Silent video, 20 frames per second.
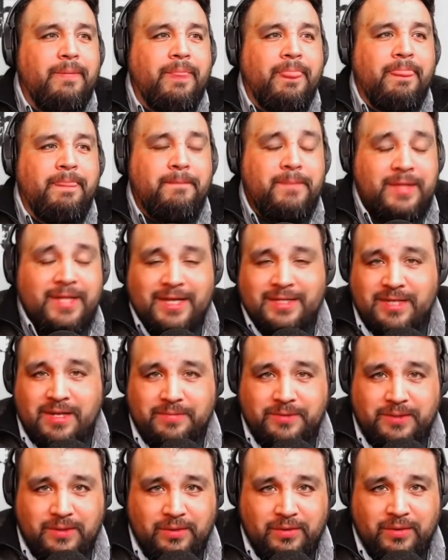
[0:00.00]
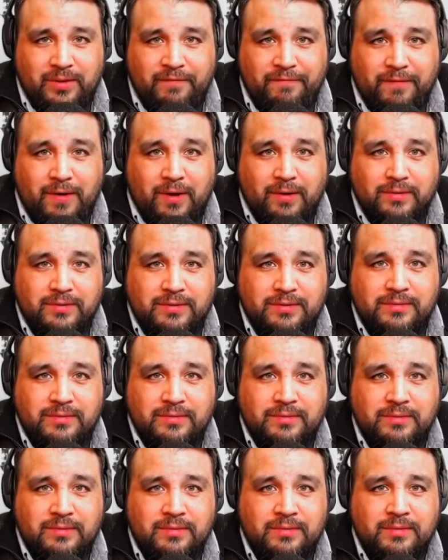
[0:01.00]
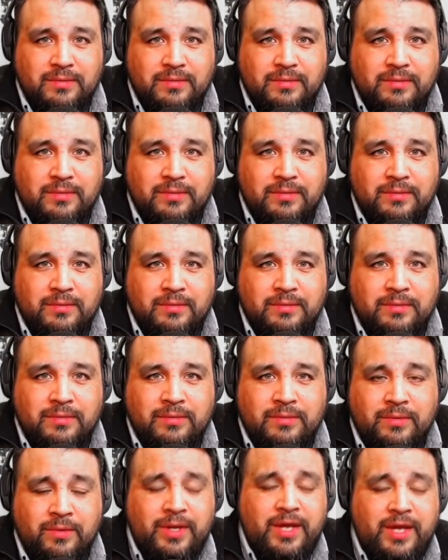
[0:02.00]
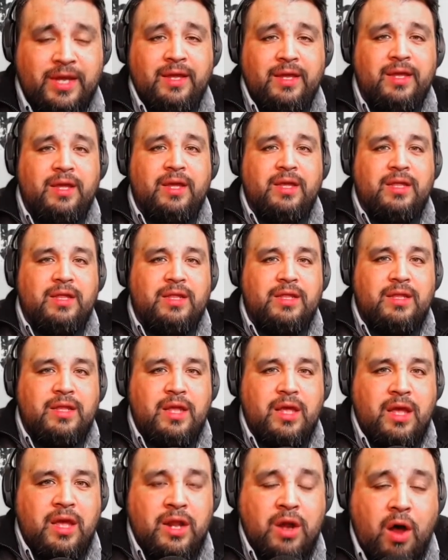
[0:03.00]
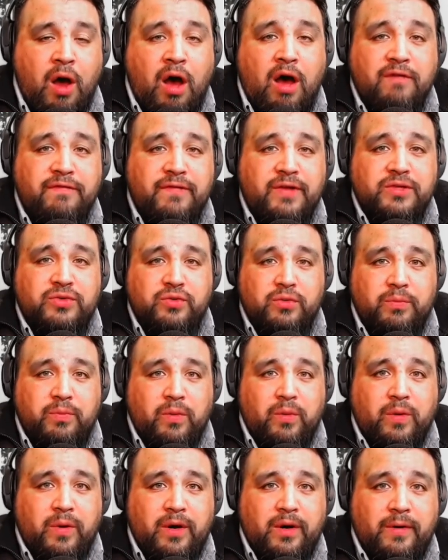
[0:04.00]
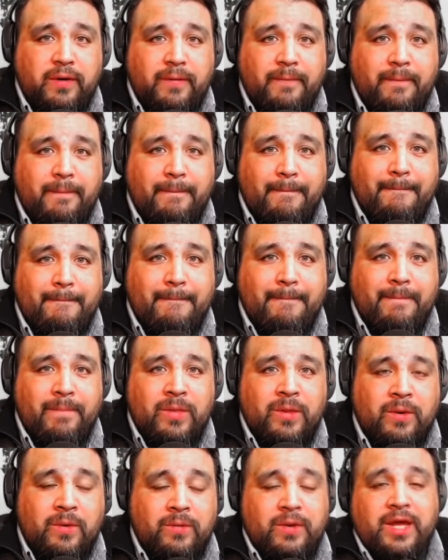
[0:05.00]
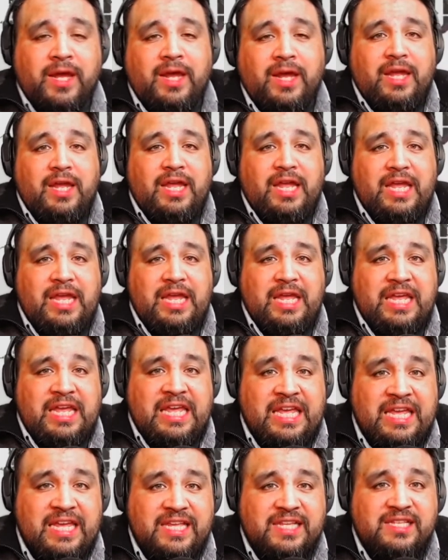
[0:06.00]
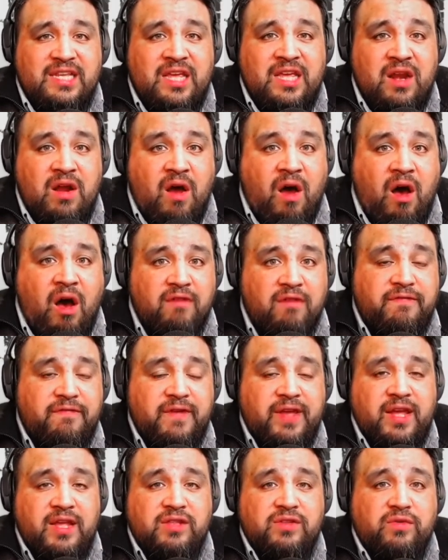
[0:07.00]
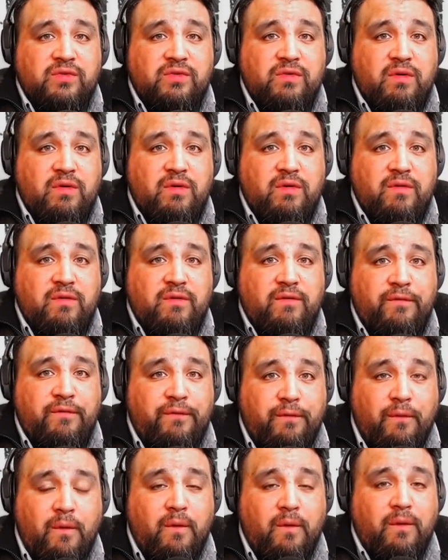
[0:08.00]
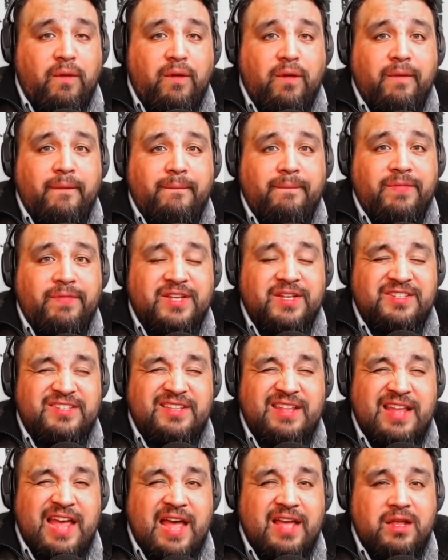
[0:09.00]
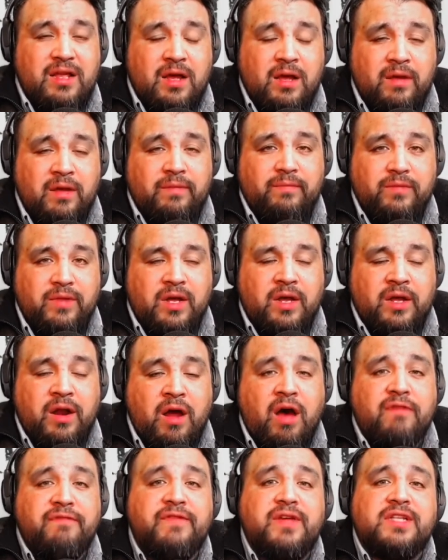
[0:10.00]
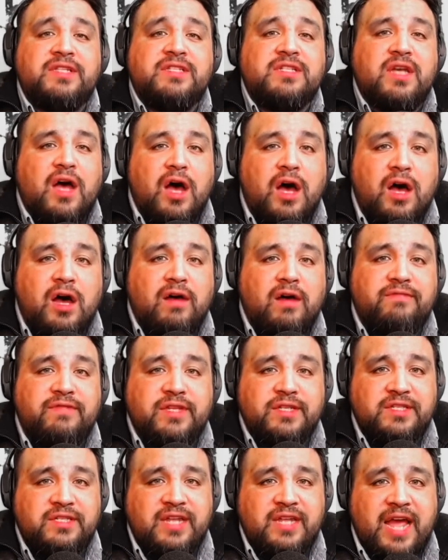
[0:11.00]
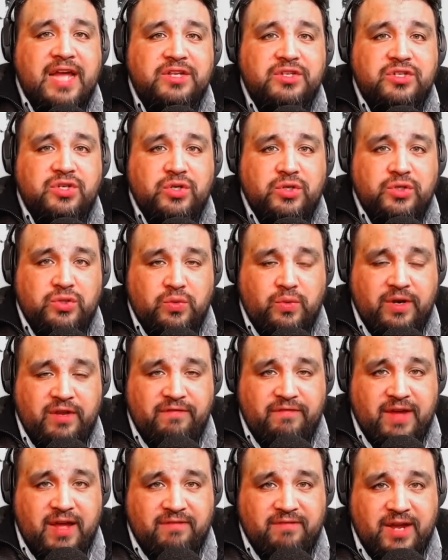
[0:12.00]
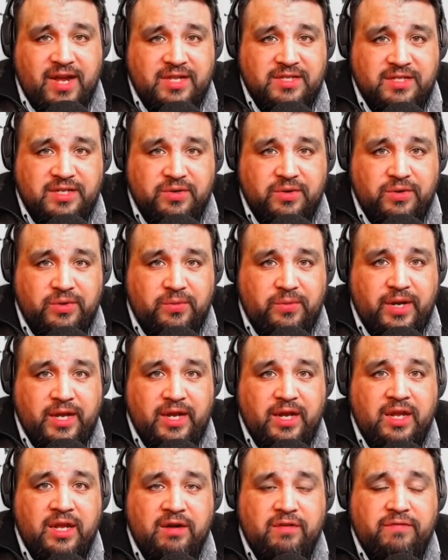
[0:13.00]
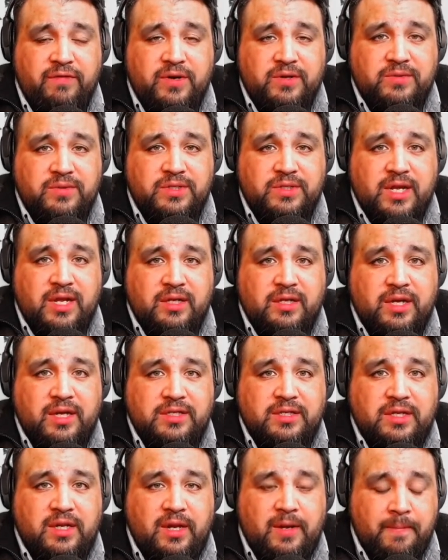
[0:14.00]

but that's absolutely false. Okay, an offense report, okay, is an offense for an offense of the statute 25.03, interference with child custody.